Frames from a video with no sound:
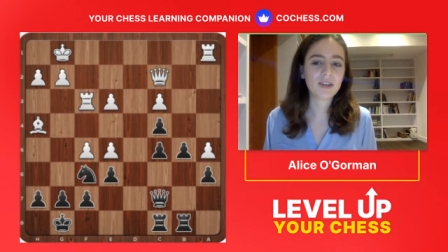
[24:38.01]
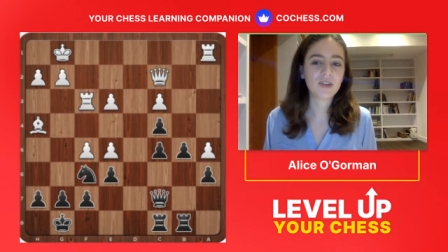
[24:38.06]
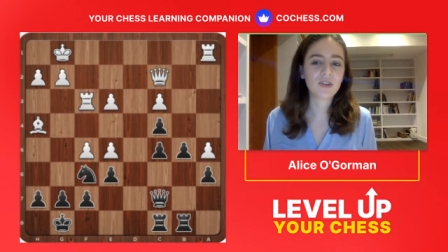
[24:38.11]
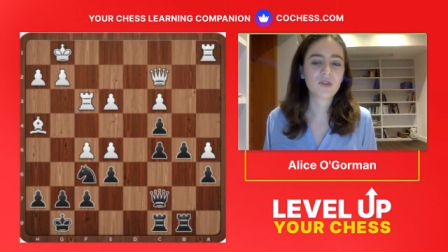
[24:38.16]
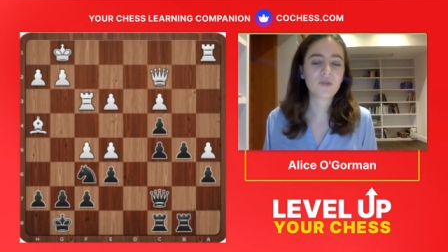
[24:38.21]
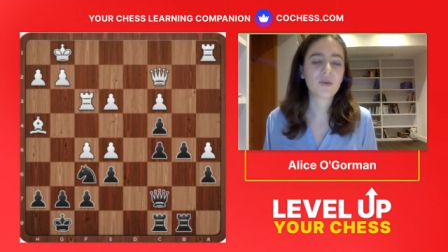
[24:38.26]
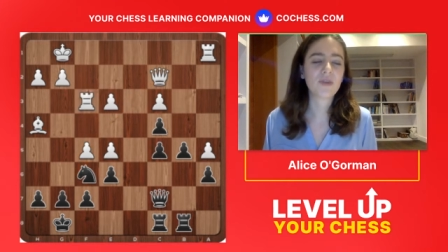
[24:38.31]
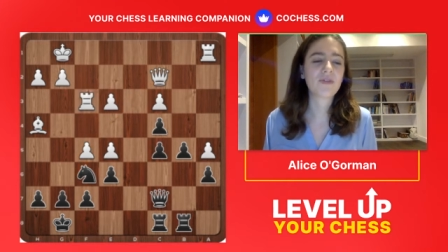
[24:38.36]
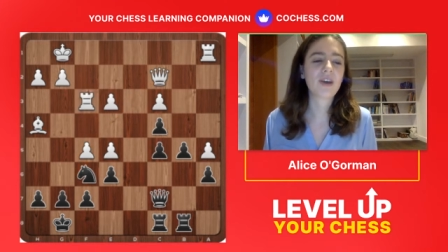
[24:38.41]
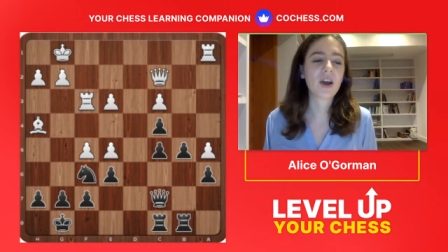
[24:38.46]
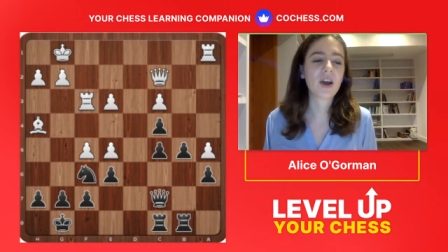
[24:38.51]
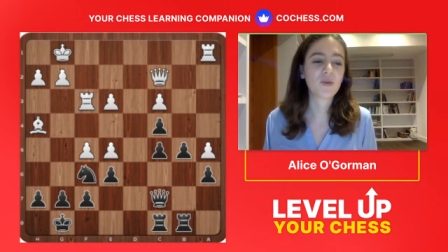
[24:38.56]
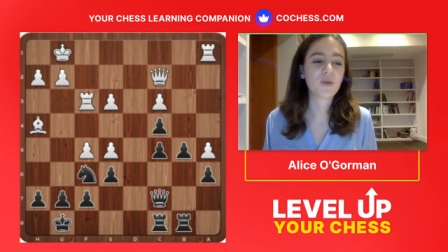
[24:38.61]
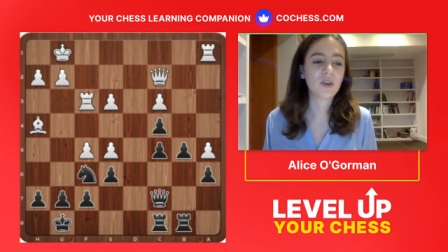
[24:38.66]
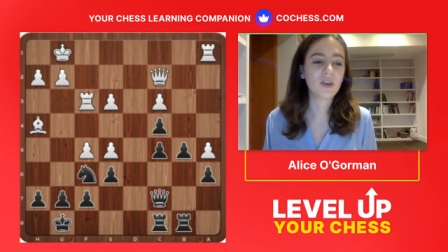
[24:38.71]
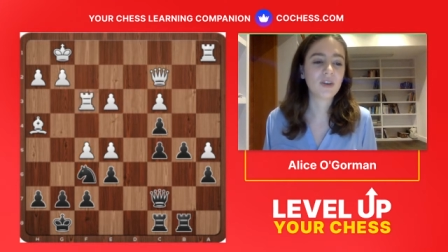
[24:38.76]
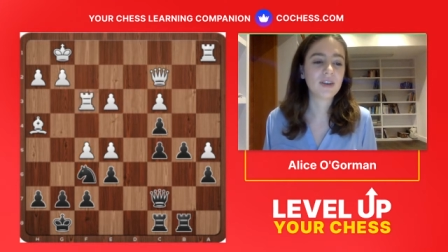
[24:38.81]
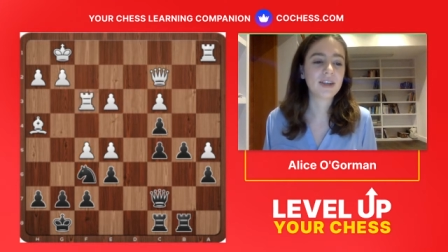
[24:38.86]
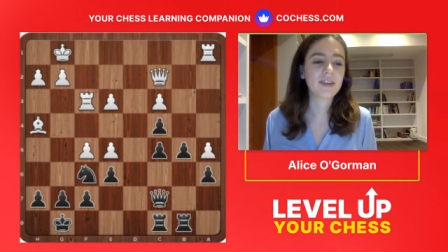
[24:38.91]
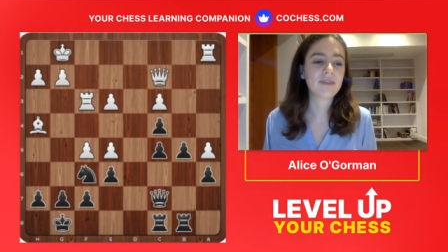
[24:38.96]
so the fact we're
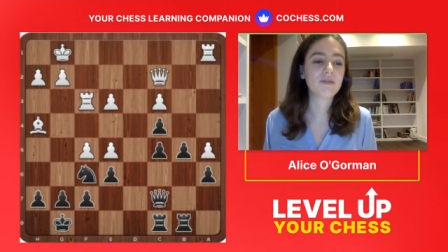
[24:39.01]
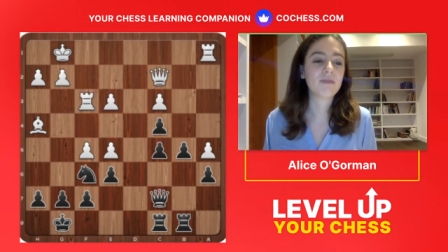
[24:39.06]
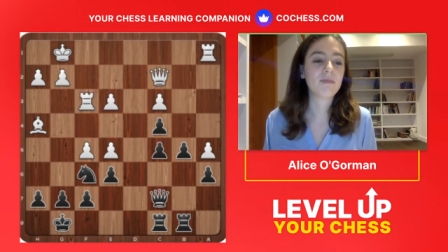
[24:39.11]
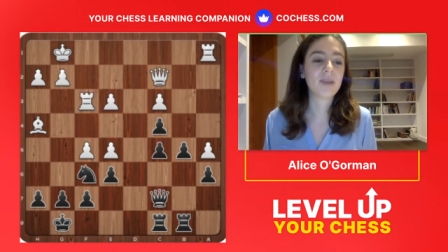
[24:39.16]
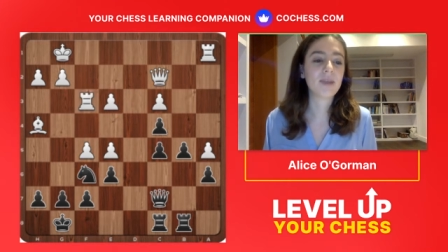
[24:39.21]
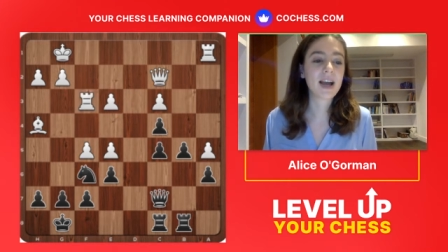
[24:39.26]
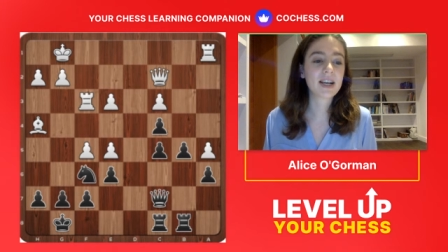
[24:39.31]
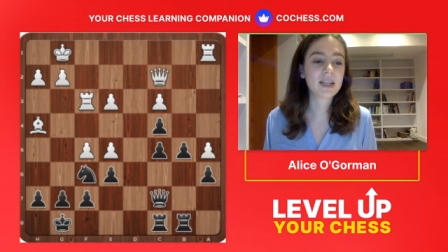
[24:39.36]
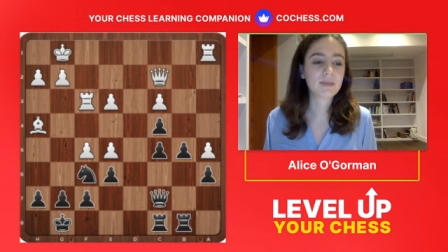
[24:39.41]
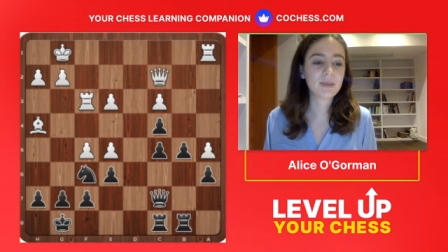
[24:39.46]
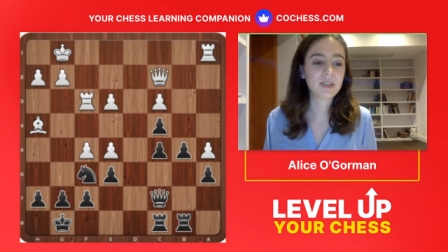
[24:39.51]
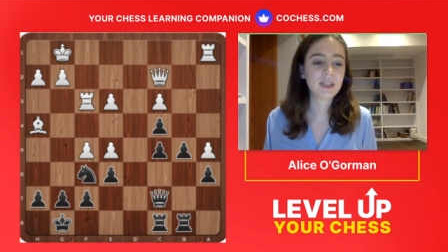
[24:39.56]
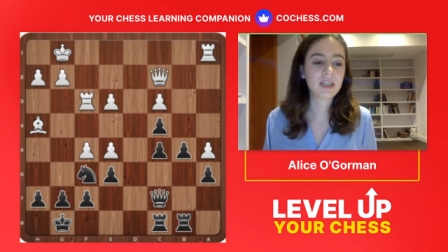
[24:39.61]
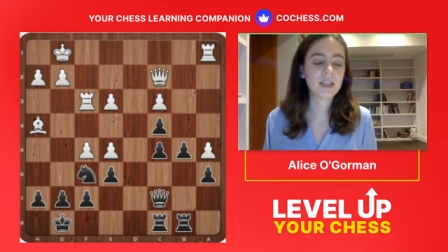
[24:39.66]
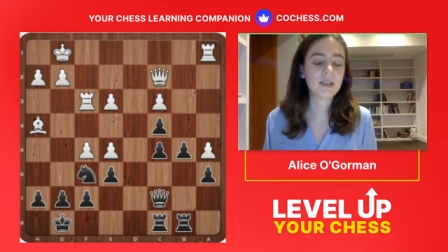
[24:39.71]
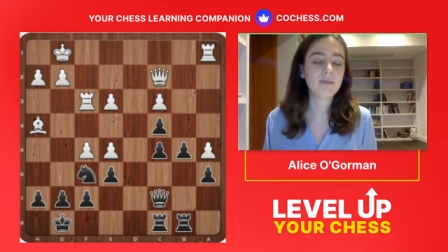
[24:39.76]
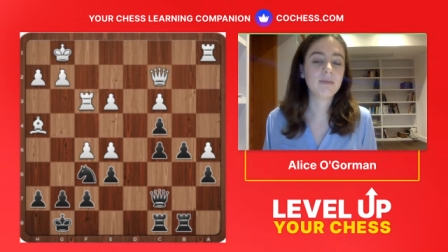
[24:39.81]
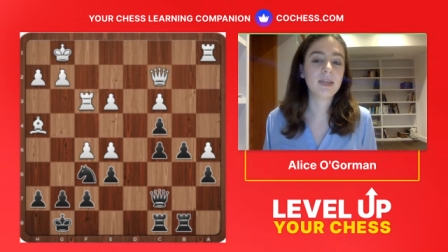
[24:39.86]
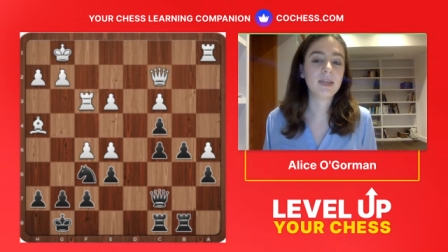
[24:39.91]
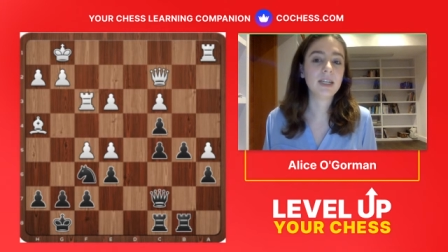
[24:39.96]
looking at it from black's
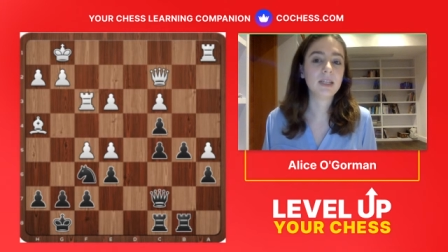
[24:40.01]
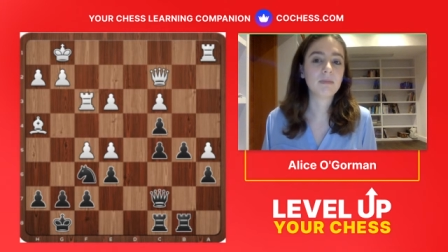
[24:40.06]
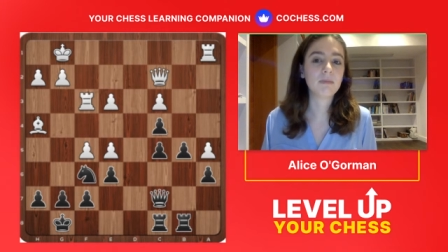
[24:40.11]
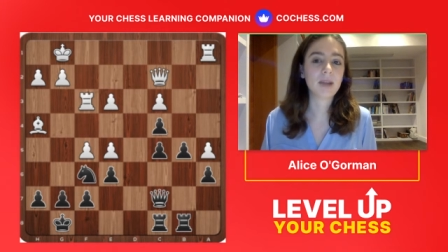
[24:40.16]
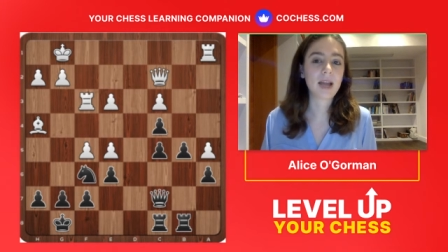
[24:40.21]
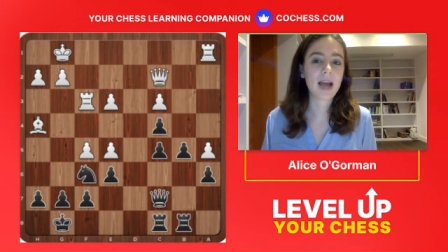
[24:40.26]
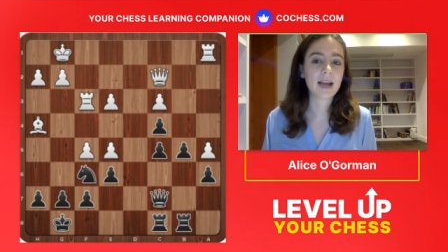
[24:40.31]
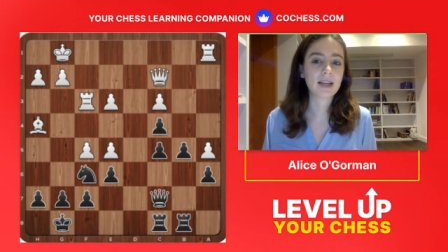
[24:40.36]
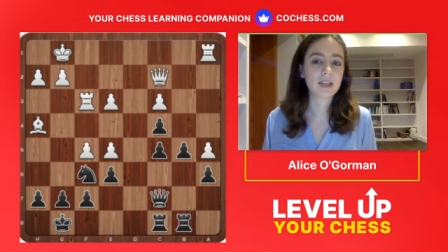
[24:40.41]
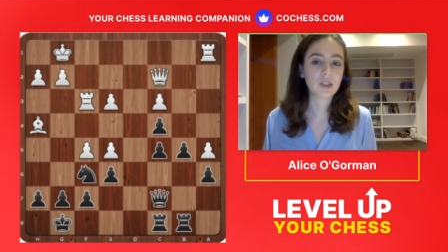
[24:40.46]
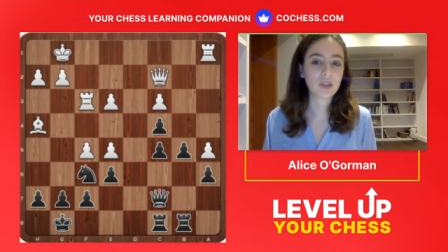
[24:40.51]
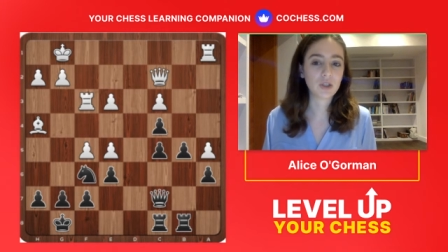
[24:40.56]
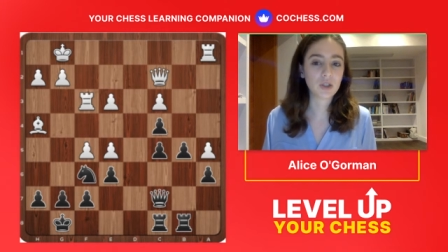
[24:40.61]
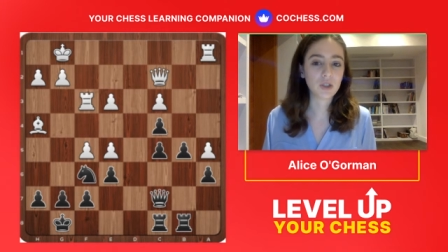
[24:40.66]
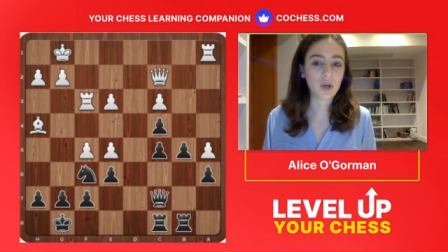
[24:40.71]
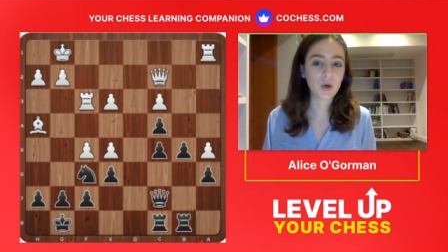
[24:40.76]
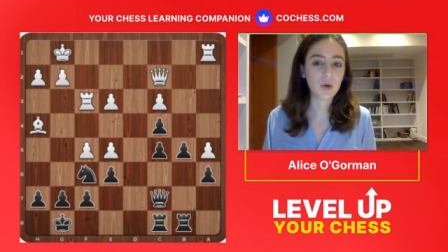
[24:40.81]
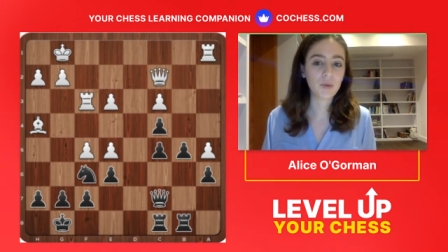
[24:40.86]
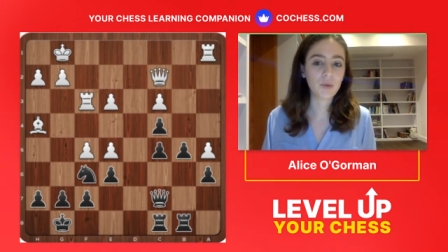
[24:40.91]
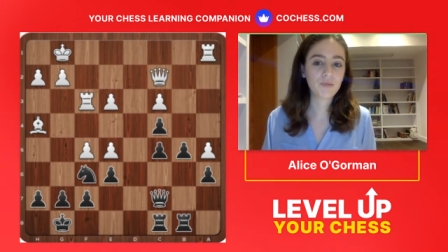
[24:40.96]
position means it's black's to
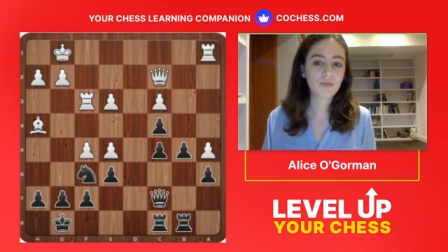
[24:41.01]
go.